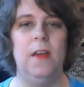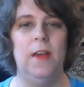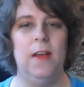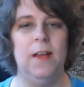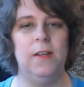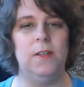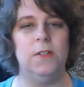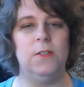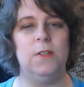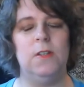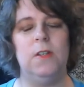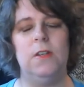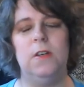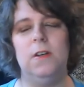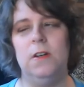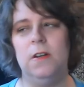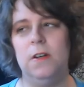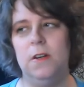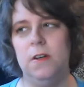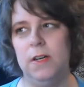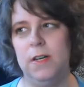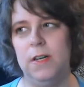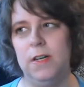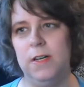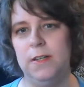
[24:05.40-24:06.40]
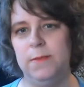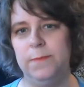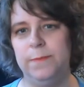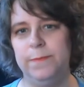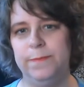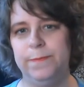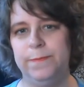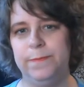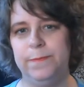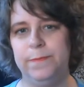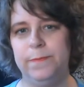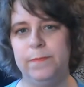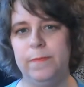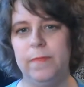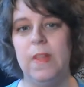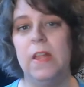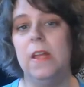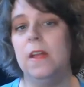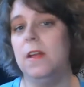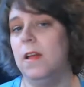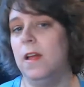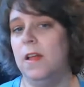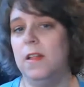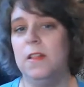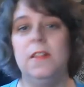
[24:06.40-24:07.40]
so I thought, oh,
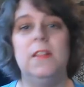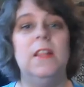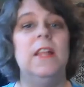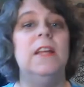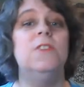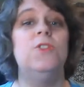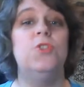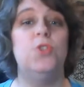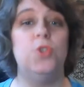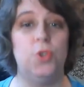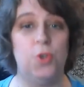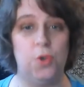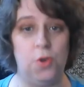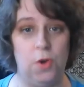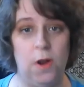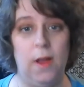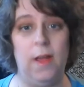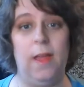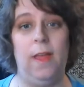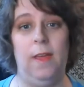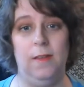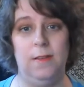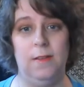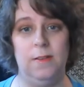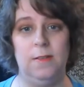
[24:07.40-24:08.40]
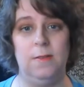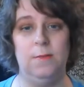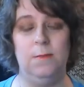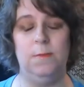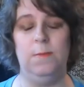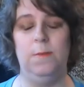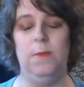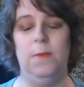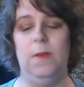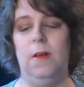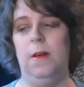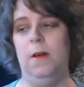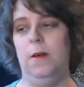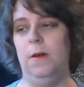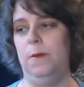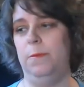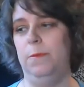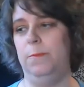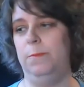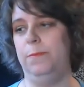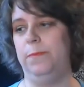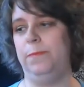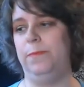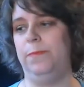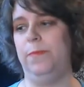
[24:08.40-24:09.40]
let's try it,
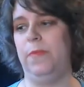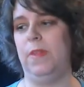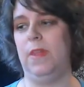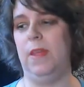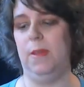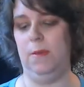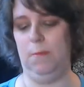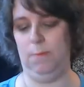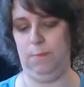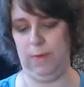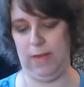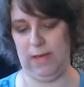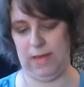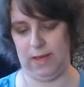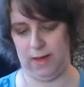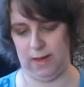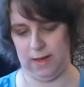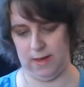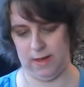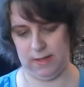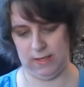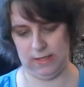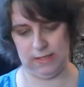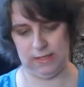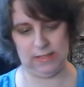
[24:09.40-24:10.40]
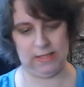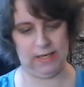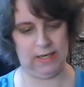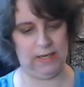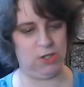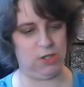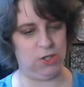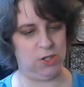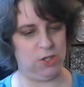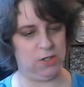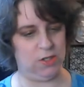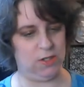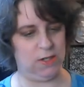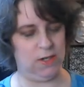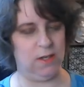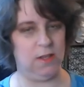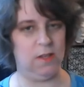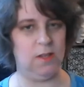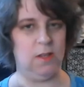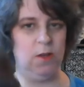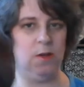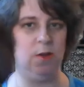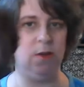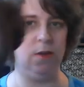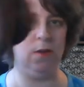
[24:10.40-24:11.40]
because it just,
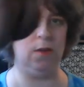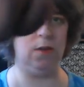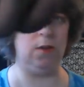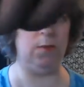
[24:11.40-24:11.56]
the